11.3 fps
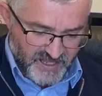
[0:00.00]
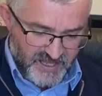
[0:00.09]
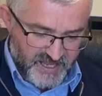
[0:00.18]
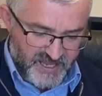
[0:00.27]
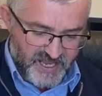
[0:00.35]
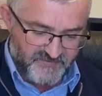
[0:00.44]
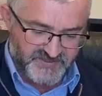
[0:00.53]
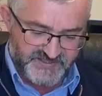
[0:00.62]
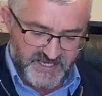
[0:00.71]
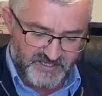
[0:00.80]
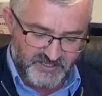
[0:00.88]
If
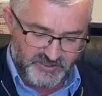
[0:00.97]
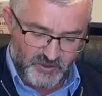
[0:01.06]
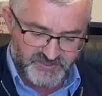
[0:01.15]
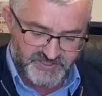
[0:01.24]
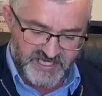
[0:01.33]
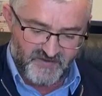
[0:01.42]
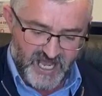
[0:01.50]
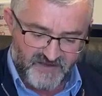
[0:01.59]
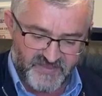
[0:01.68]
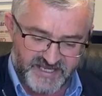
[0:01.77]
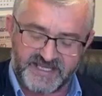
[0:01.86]
Satan doesn't even
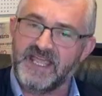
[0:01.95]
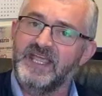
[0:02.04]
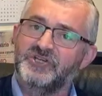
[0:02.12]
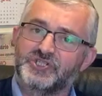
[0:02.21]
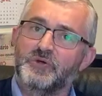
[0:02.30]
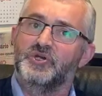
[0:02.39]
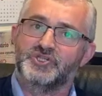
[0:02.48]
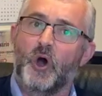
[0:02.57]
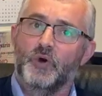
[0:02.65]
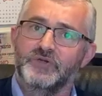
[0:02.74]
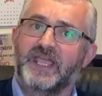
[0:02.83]
have the keys to his
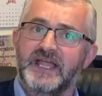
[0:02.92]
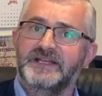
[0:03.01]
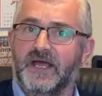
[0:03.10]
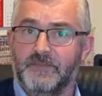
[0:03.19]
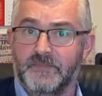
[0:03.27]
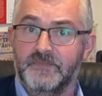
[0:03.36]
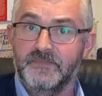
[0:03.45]
own kingdom,